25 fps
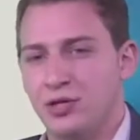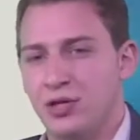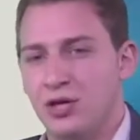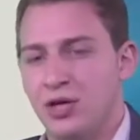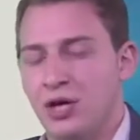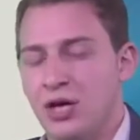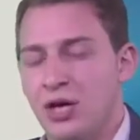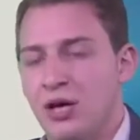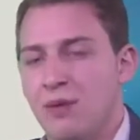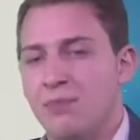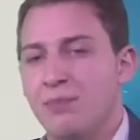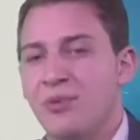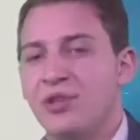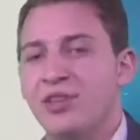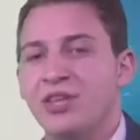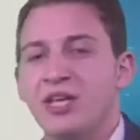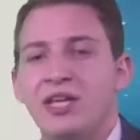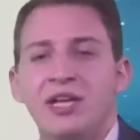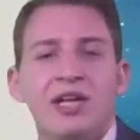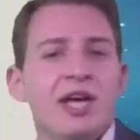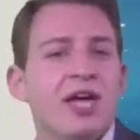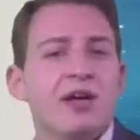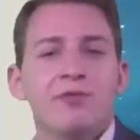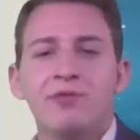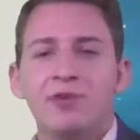But then
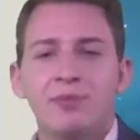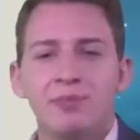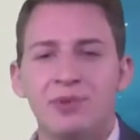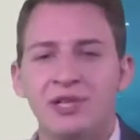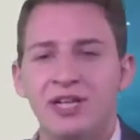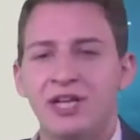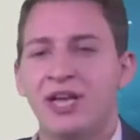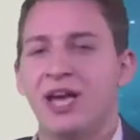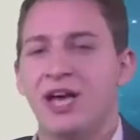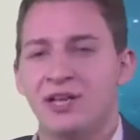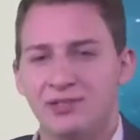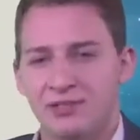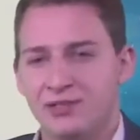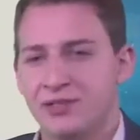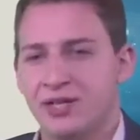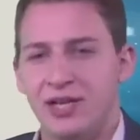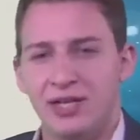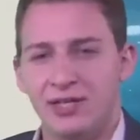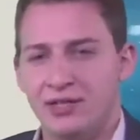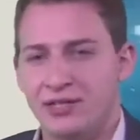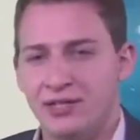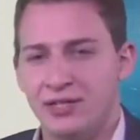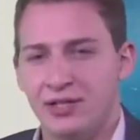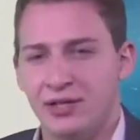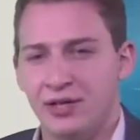everybody has an
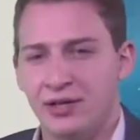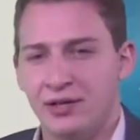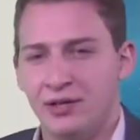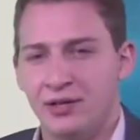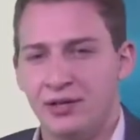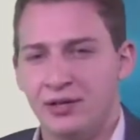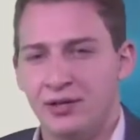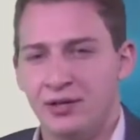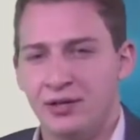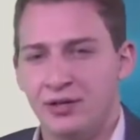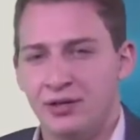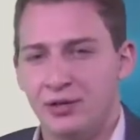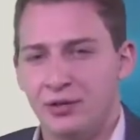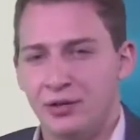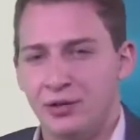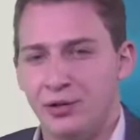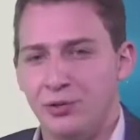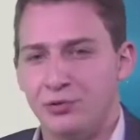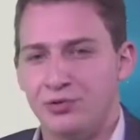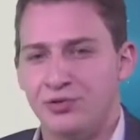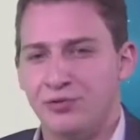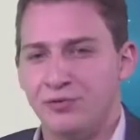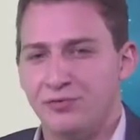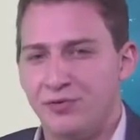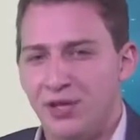idea. There's a
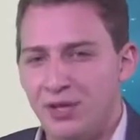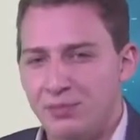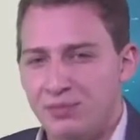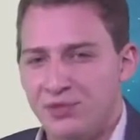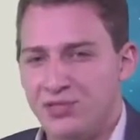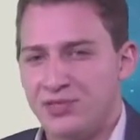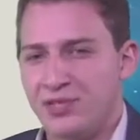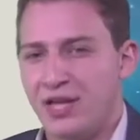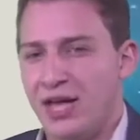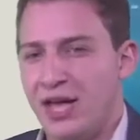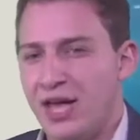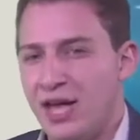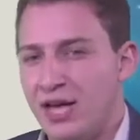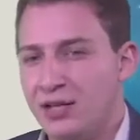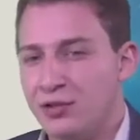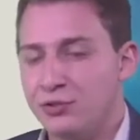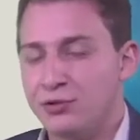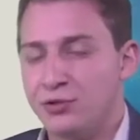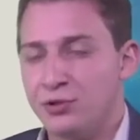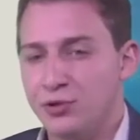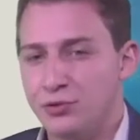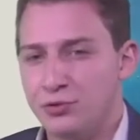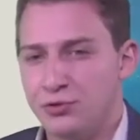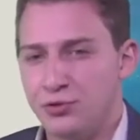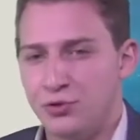famous ad on
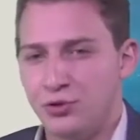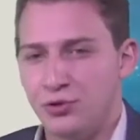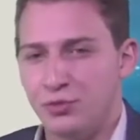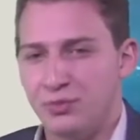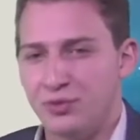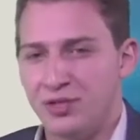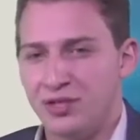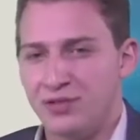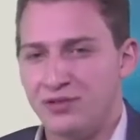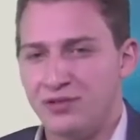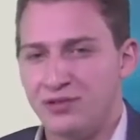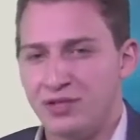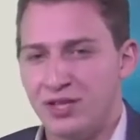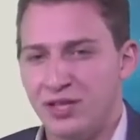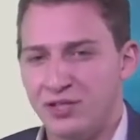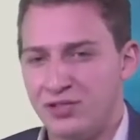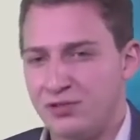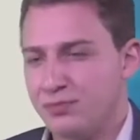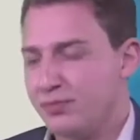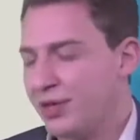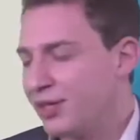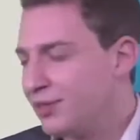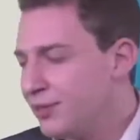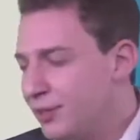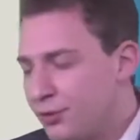YouTube that says, "My
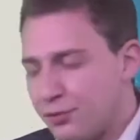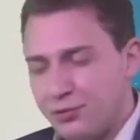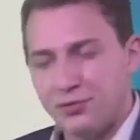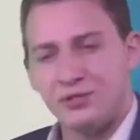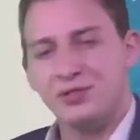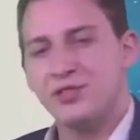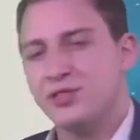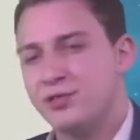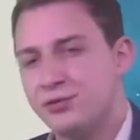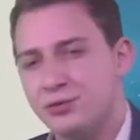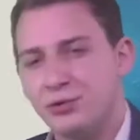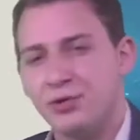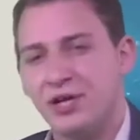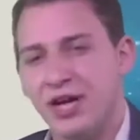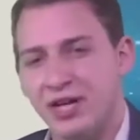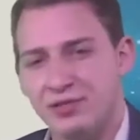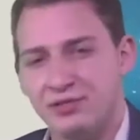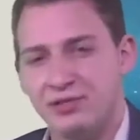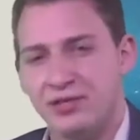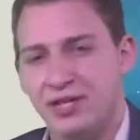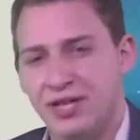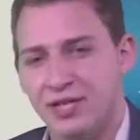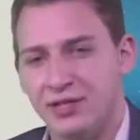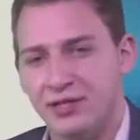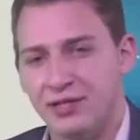little sister has an
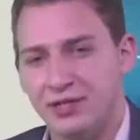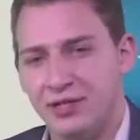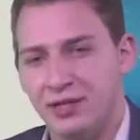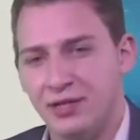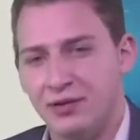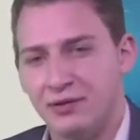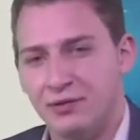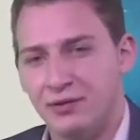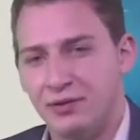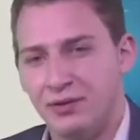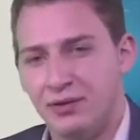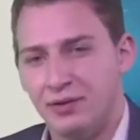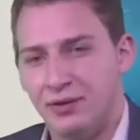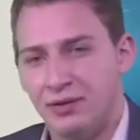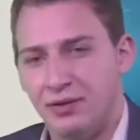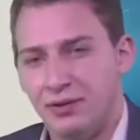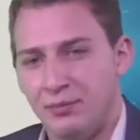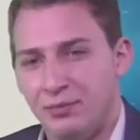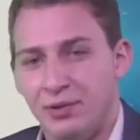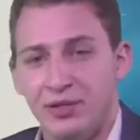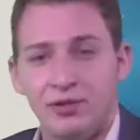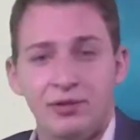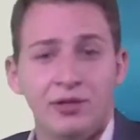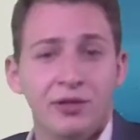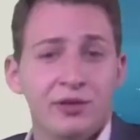idea," but
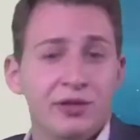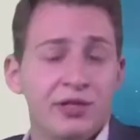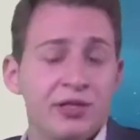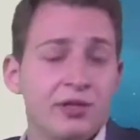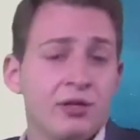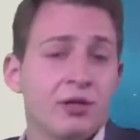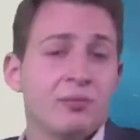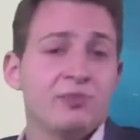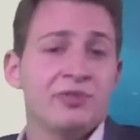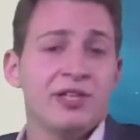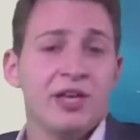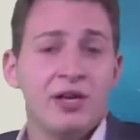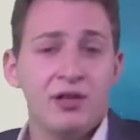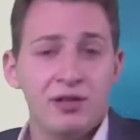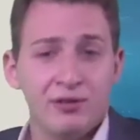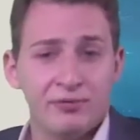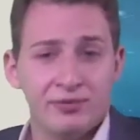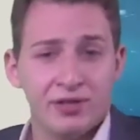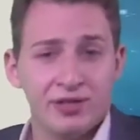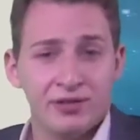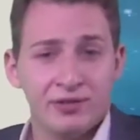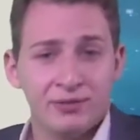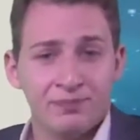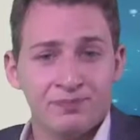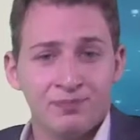nothing comes out of it.
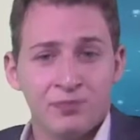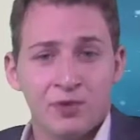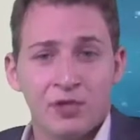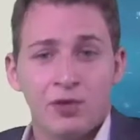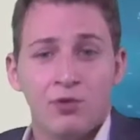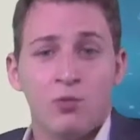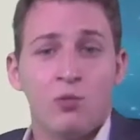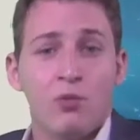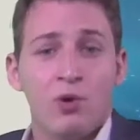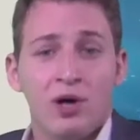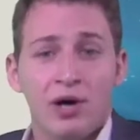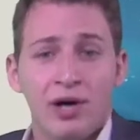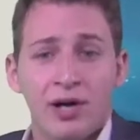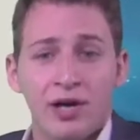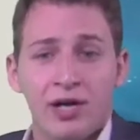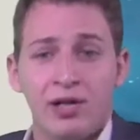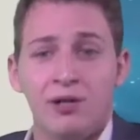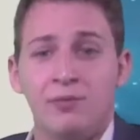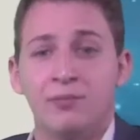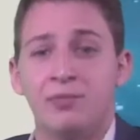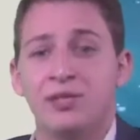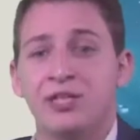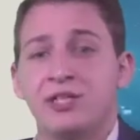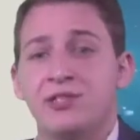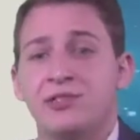Why?
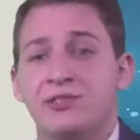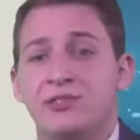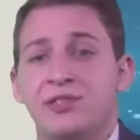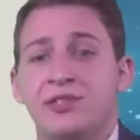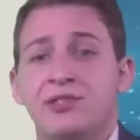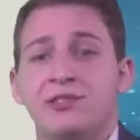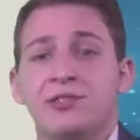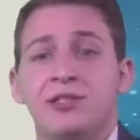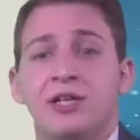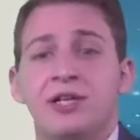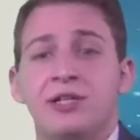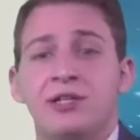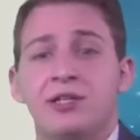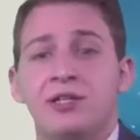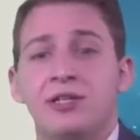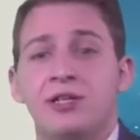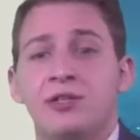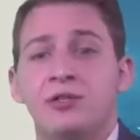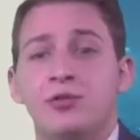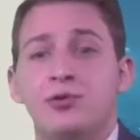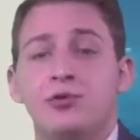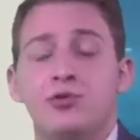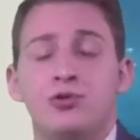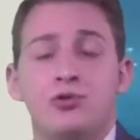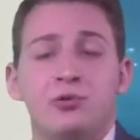Because this idea
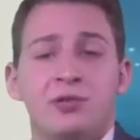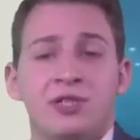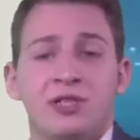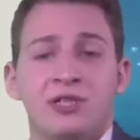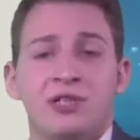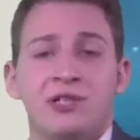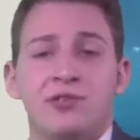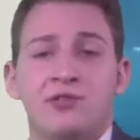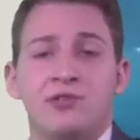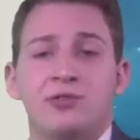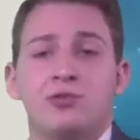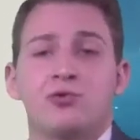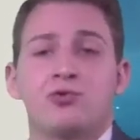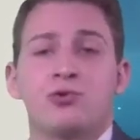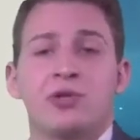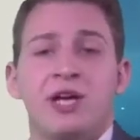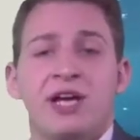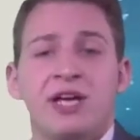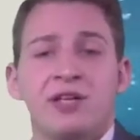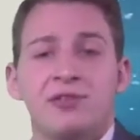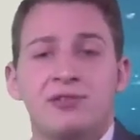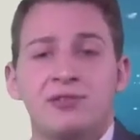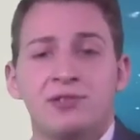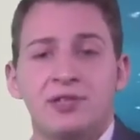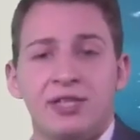usually doesn't
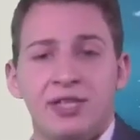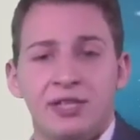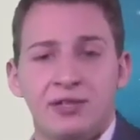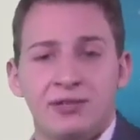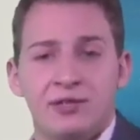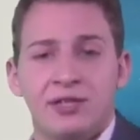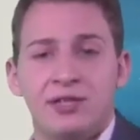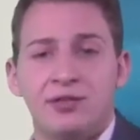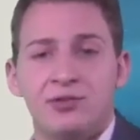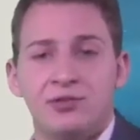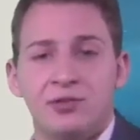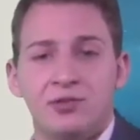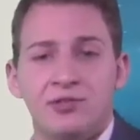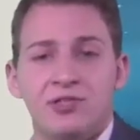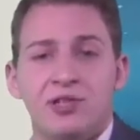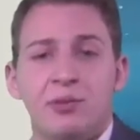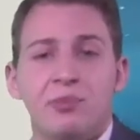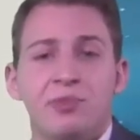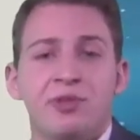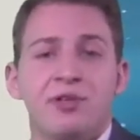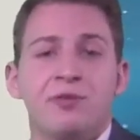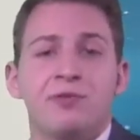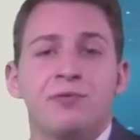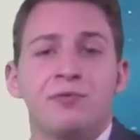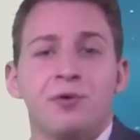translate into something
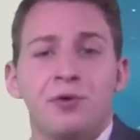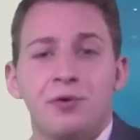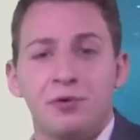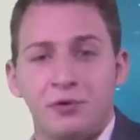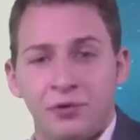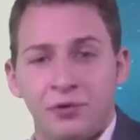further.